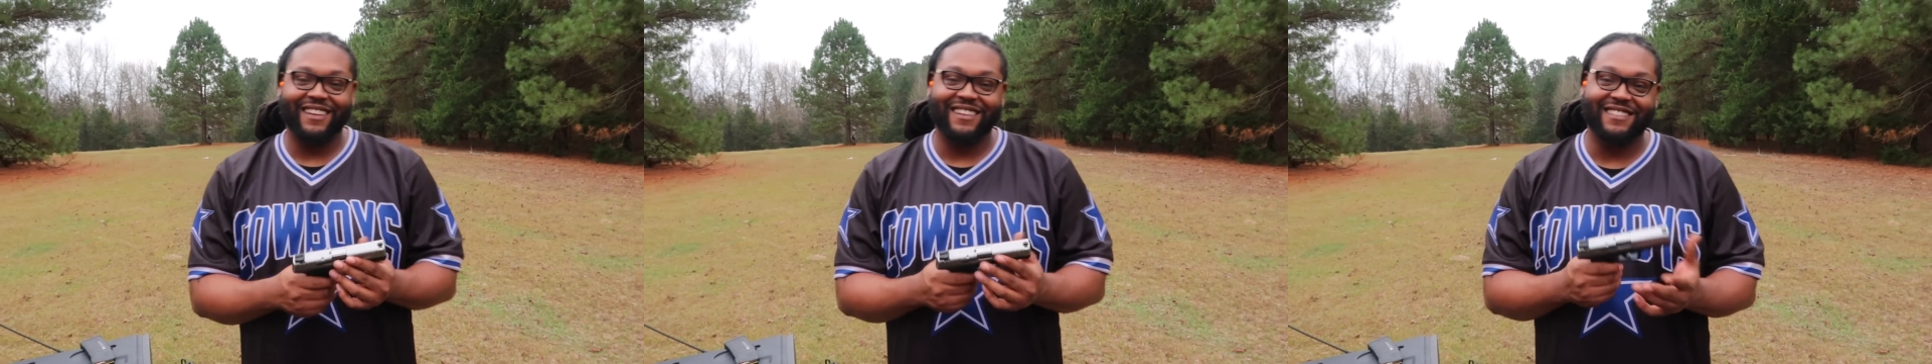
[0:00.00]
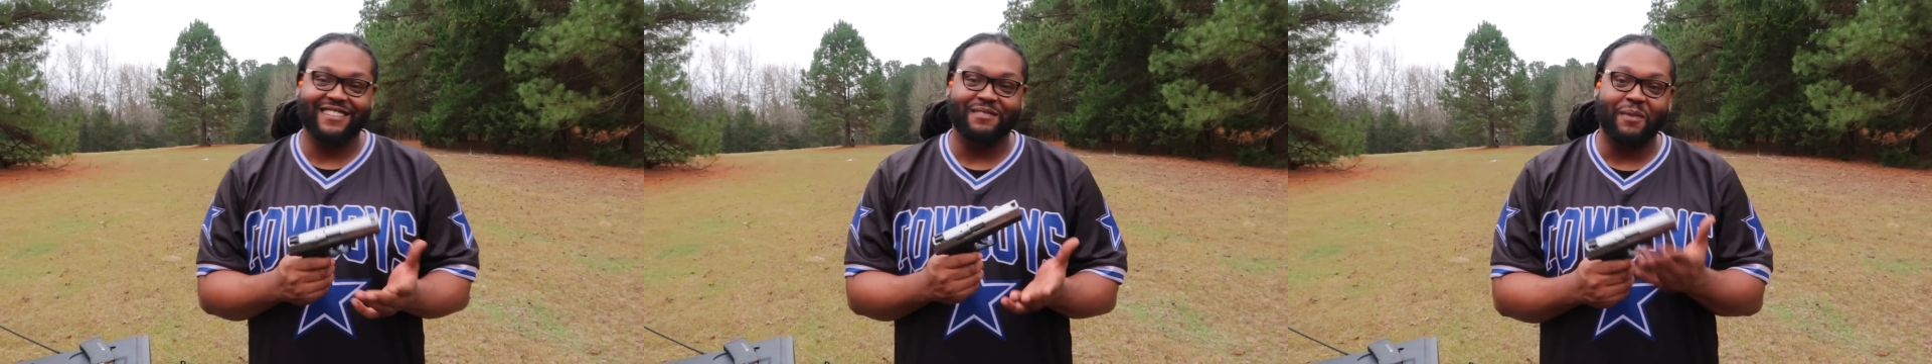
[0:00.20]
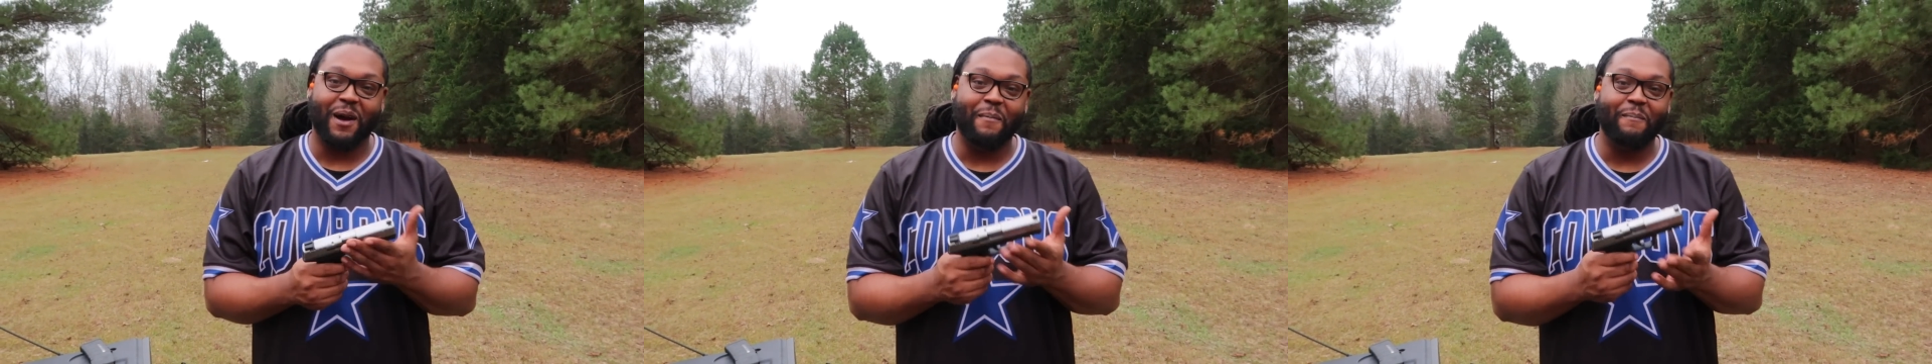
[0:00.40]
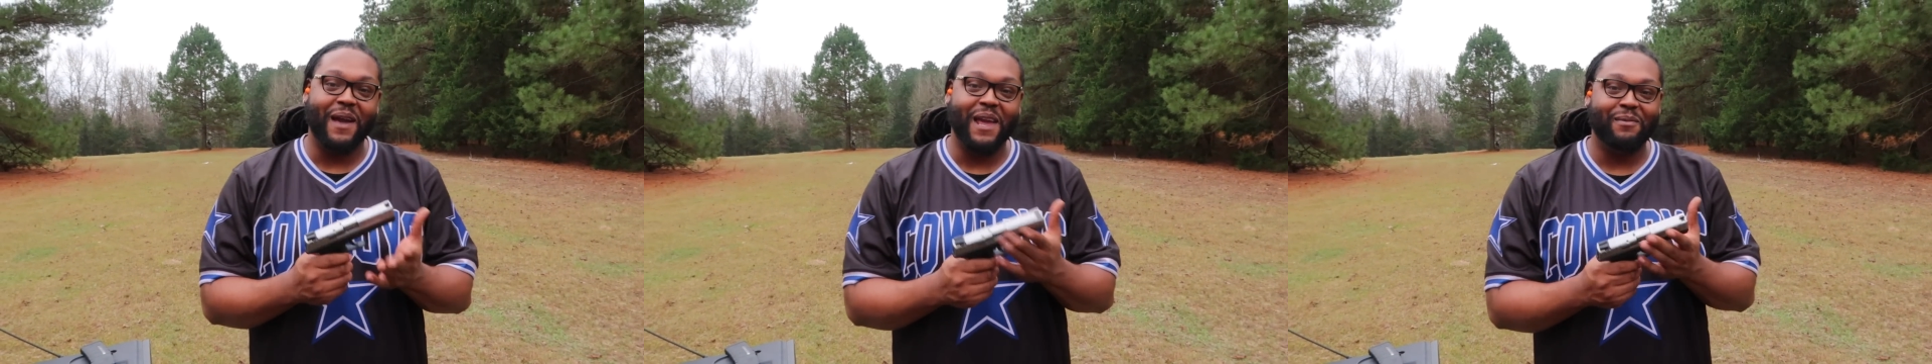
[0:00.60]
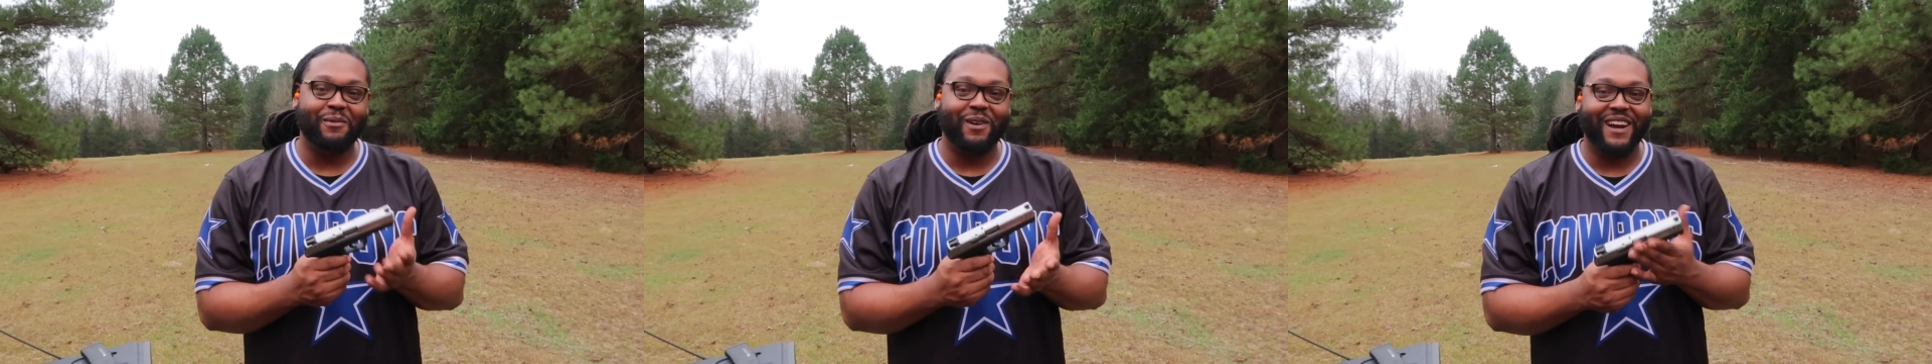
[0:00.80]
This is my
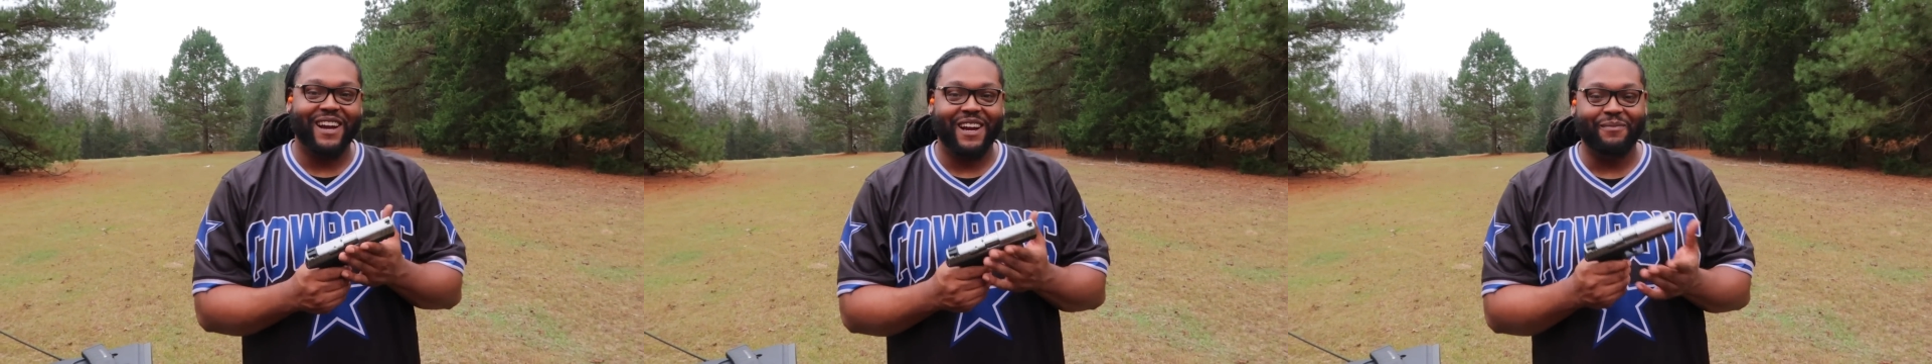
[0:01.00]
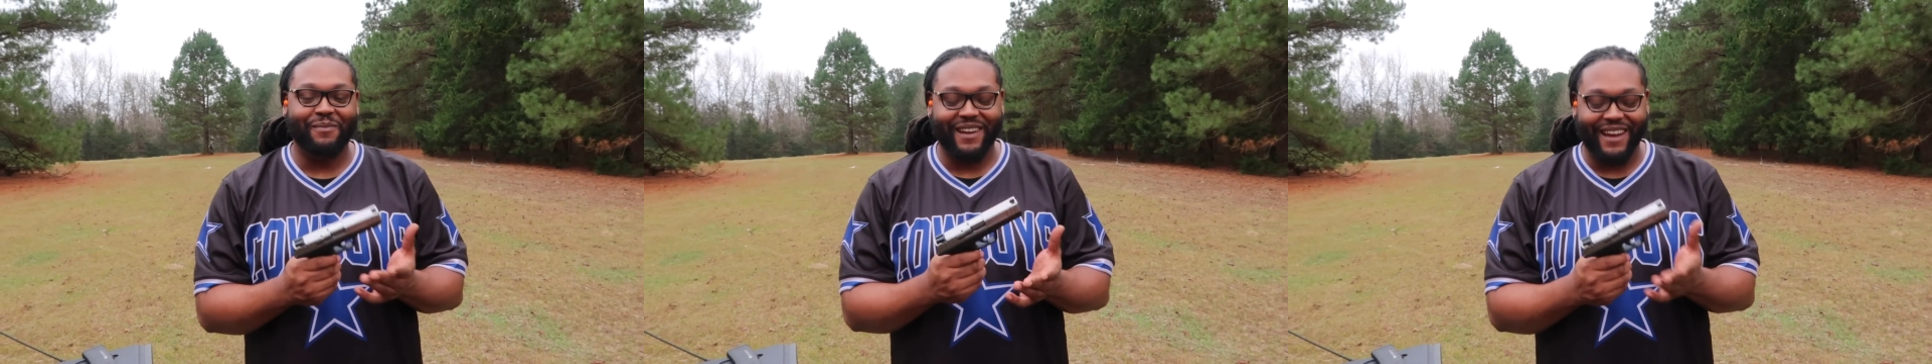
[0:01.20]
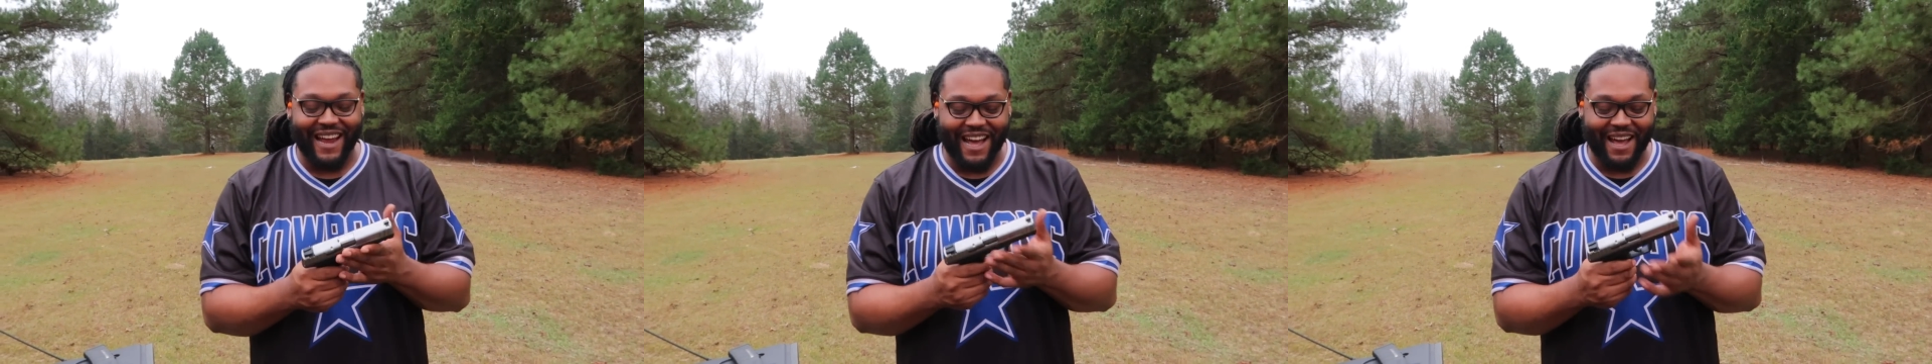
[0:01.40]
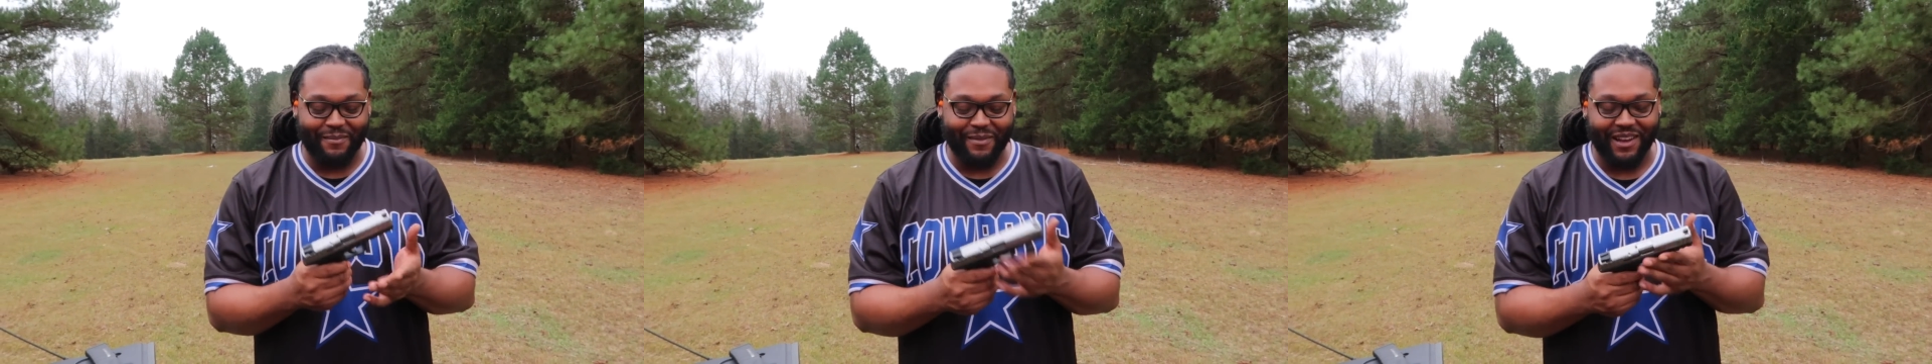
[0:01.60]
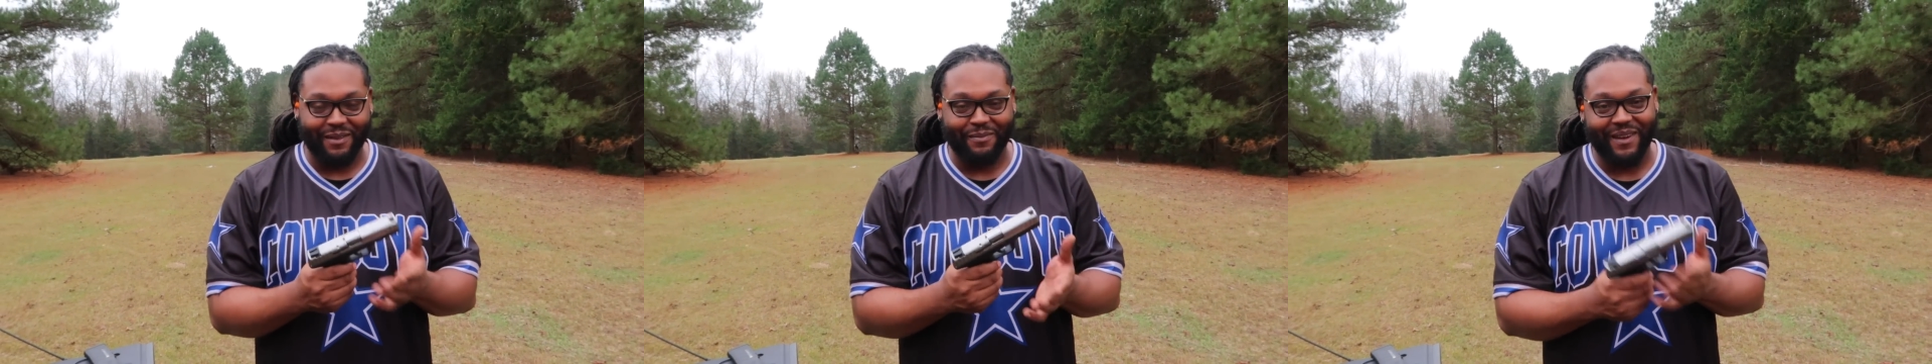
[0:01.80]
baby right here, my
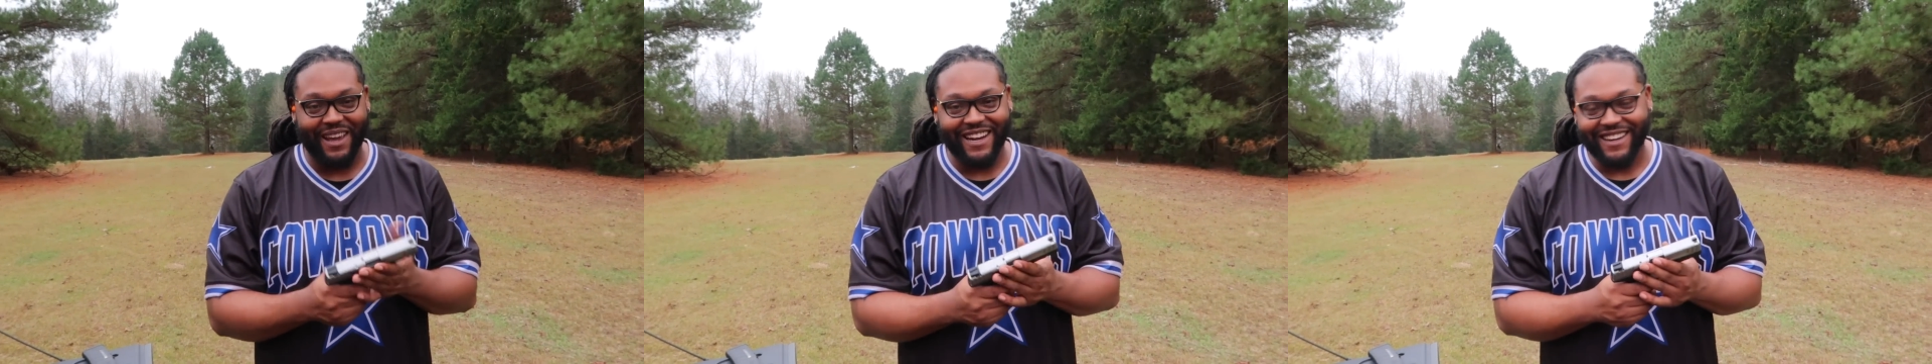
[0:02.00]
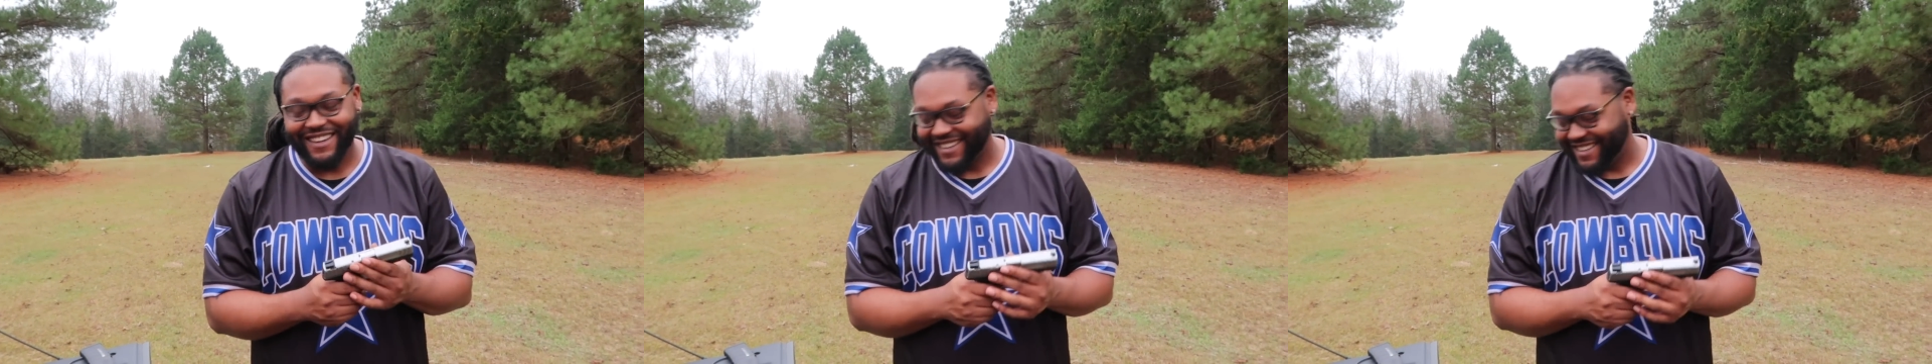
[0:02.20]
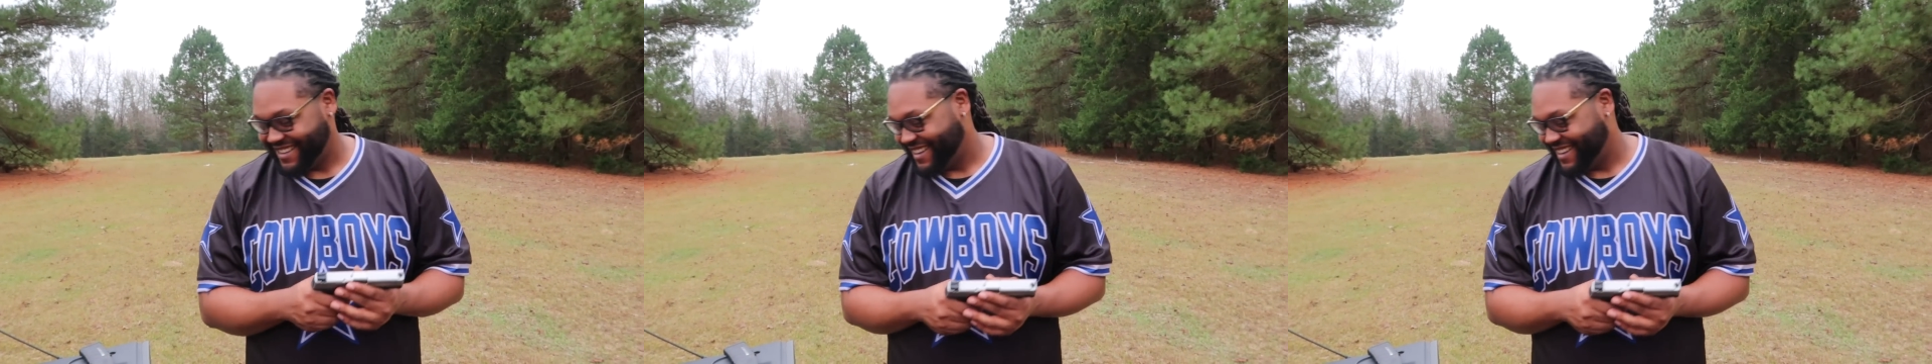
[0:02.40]
9mm.